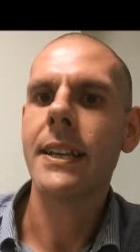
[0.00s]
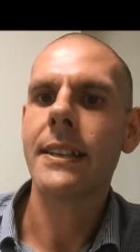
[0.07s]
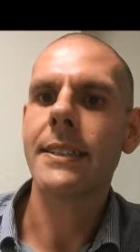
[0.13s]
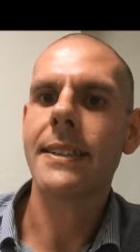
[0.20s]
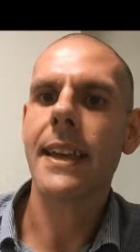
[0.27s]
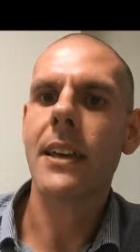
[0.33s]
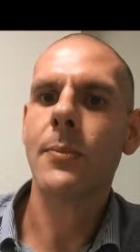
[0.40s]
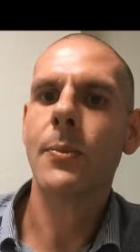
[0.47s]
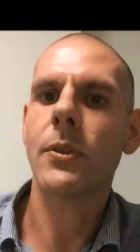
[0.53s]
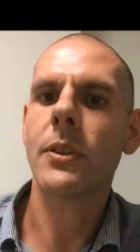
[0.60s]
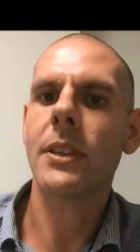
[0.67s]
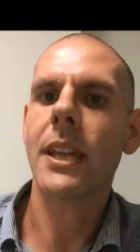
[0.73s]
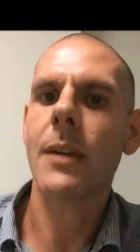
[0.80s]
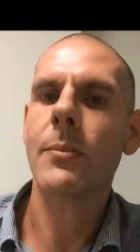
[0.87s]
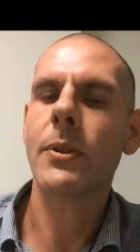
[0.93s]
the Southport
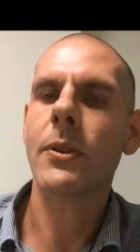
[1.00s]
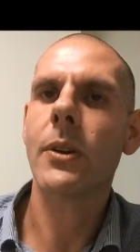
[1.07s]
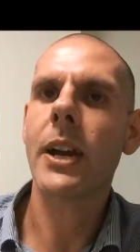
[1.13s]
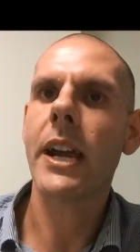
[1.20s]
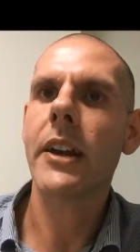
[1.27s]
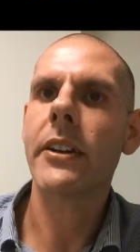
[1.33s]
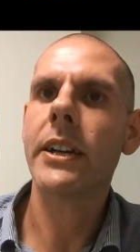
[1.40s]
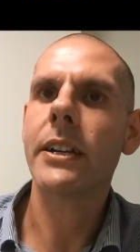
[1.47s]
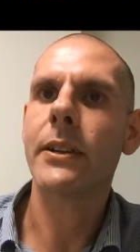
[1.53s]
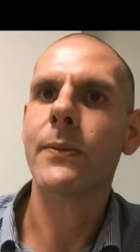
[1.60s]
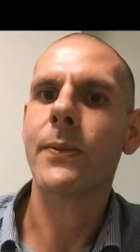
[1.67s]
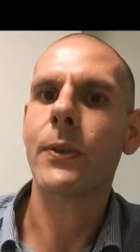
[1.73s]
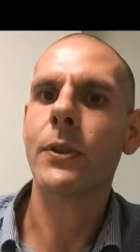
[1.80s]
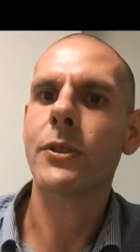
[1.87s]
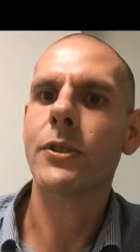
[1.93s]
and Labrador area at
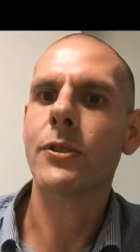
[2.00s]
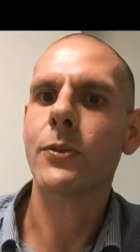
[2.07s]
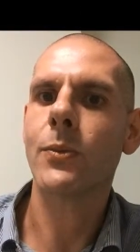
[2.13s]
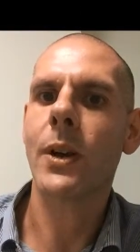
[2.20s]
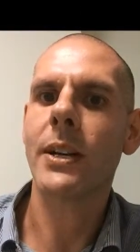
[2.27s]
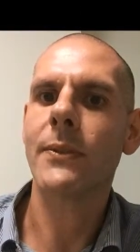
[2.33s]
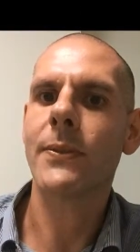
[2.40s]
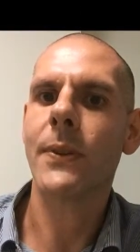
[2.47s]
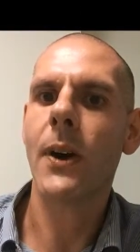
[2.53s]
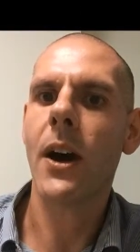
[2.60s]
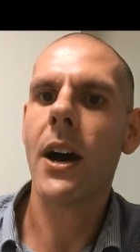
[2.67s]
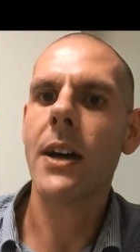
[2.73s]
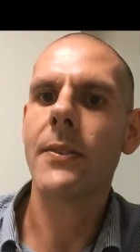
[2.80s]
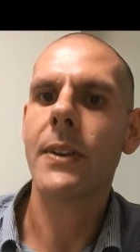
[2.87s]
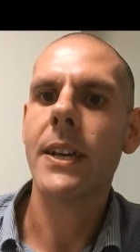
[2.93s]

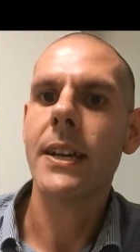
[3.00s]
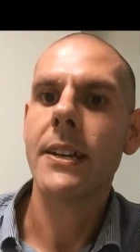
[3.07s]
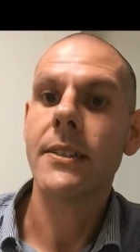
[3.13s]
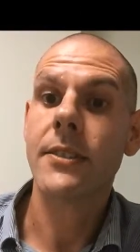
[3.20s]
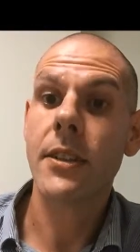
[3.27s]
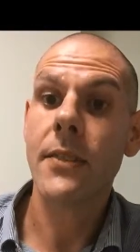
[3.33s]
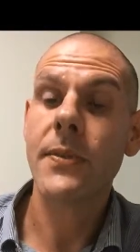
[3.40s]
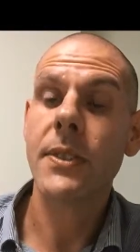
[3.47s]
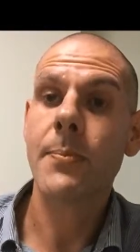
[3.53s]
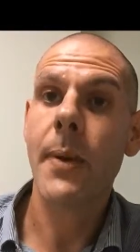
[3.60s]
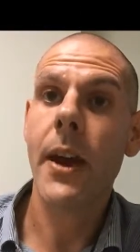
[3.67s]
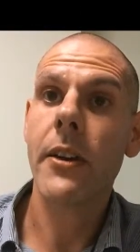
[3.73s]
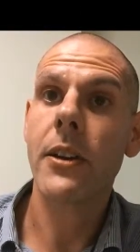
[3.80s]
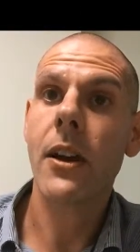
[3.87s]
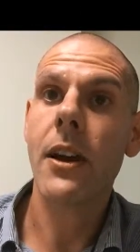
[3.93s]
4215, Surfers
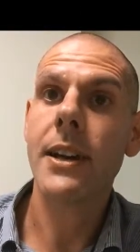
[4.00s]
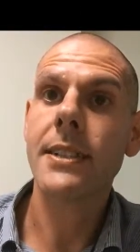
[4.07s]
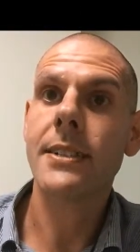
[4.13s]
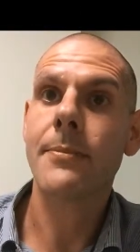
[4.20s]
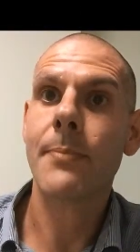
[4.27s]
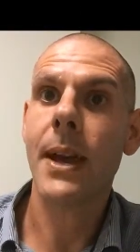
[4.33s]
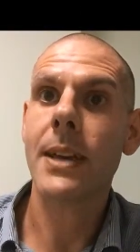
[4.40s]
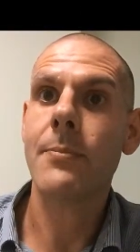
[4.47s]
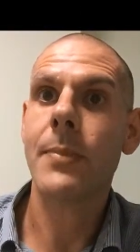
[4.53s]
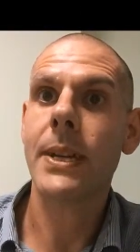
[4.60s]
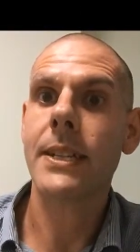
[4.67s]
Paradise, Main